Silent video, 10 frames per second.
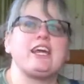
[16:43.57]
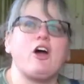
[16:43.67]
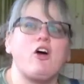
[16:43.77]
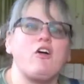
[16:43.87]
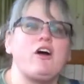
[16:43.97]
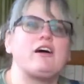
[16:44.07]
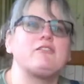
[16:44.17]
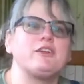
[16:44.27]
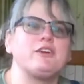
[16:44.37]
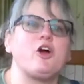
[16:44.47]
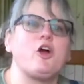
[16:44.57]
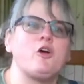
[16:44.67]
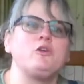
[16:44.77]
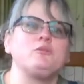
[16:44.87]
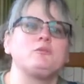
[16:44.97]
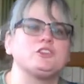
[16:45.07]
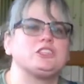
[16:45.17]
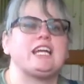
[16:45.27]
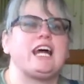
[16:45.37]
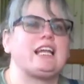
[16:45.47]
They all have their own
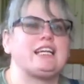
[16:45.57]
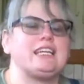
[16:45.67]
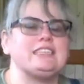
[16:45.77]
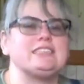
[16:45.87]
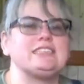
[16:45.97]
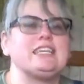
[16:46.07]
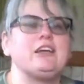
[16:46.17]
personalities.